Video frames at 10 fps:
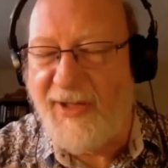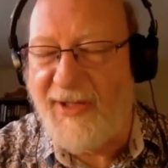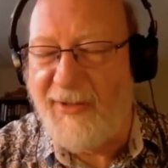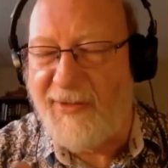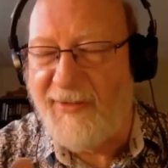
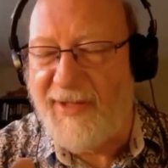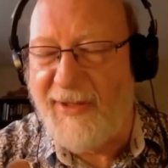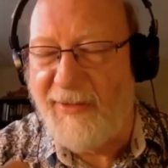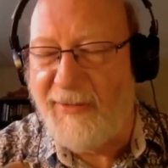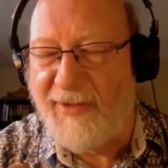you
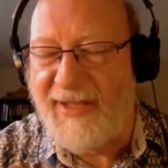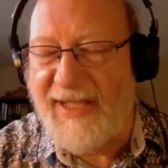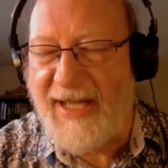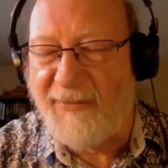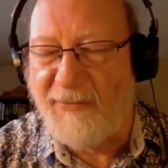
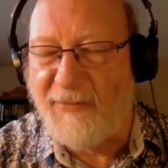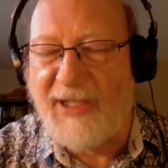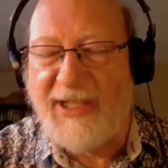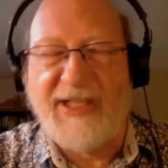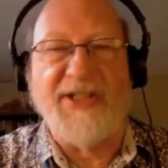can't really
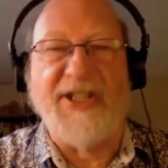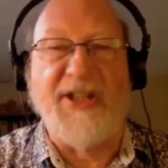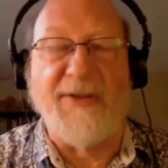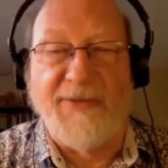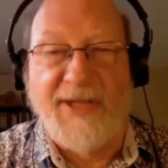
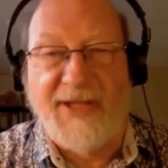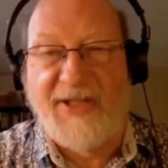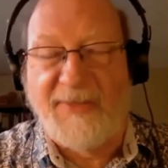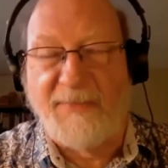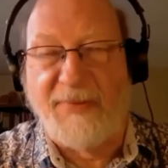consider this
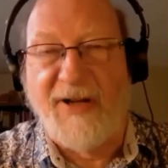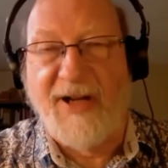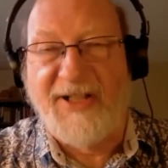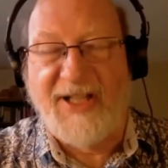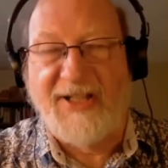
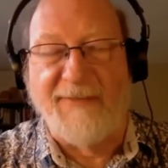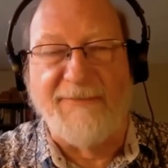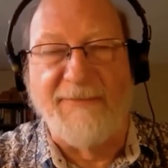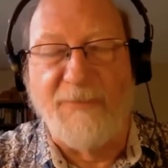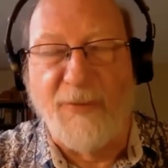process of
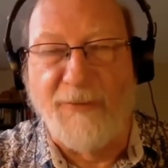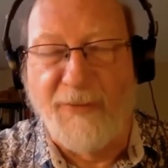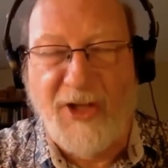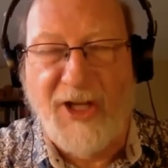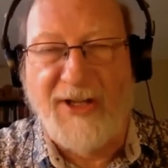
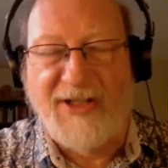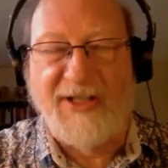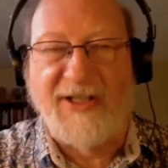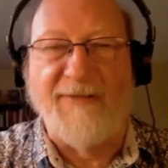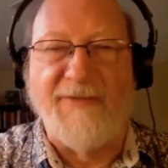morphogenesis in
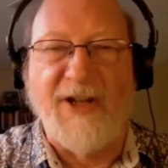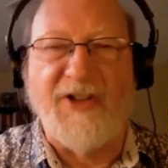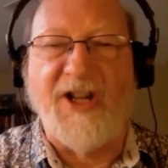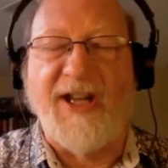fungi.